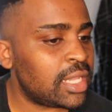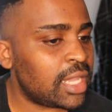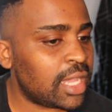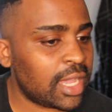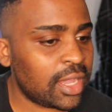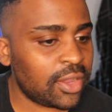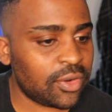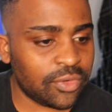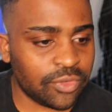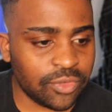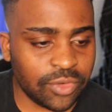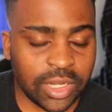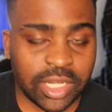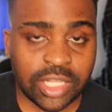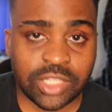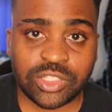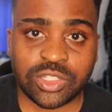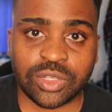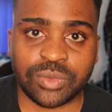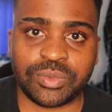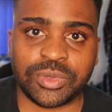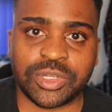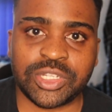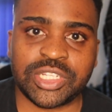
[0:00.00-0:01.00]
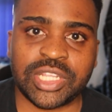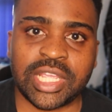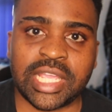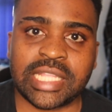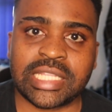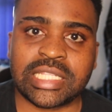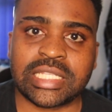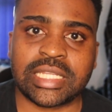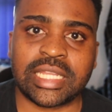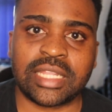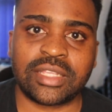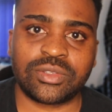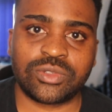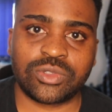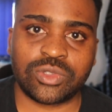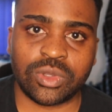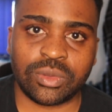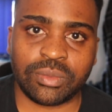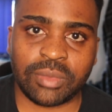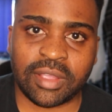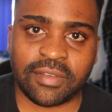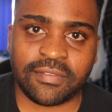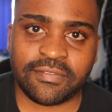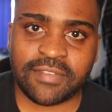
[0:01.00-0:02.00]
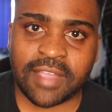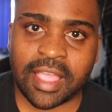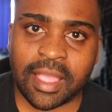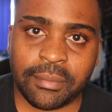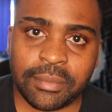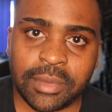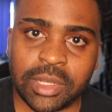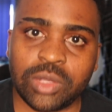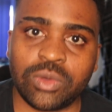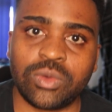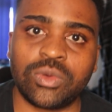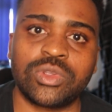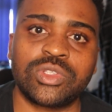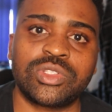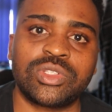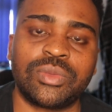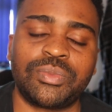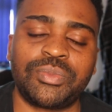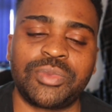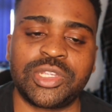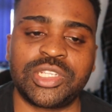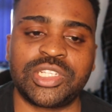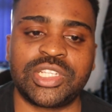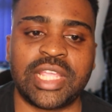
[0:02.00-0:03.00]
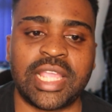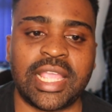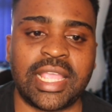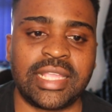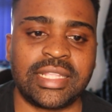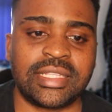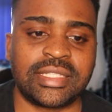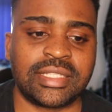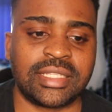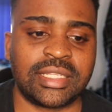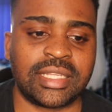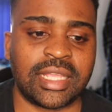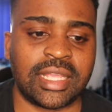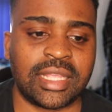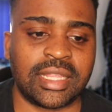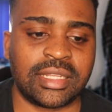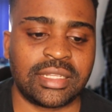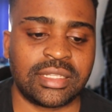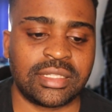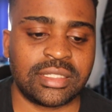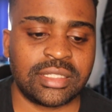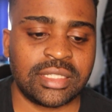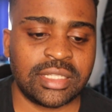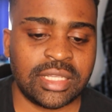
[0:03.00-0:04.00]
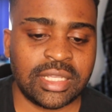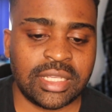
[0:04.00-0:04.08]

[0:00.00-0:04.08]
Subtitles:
I really do appreciate it. I'm sure my family also appreciates it, and